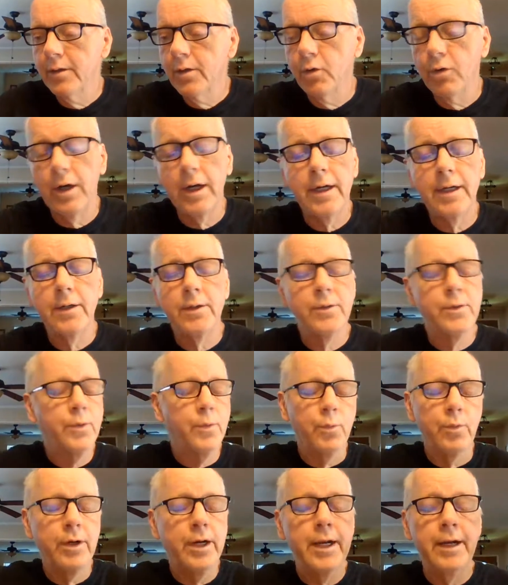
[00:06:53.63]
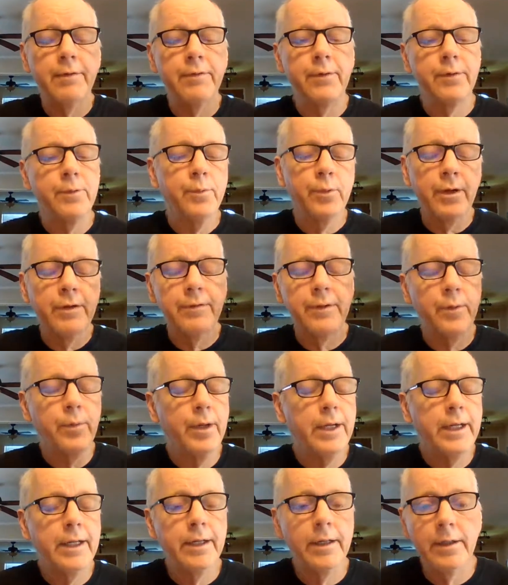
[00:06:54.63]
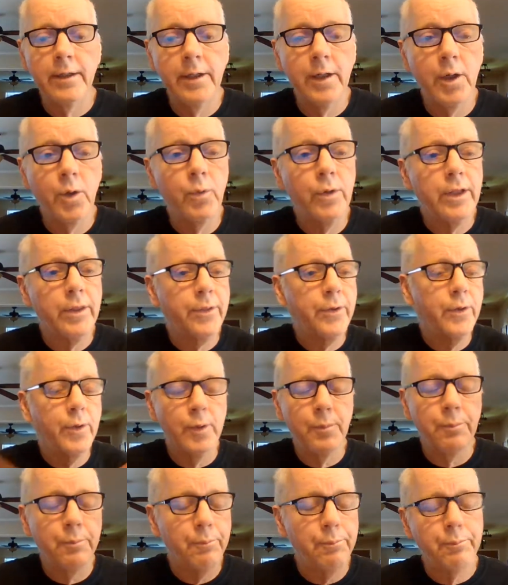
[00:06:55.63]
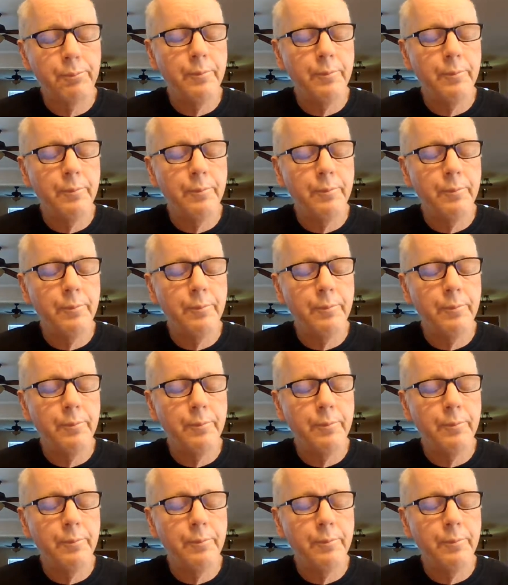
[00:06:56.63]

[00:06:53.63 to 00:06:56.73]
crowd or whatever, where he ran, you know, went through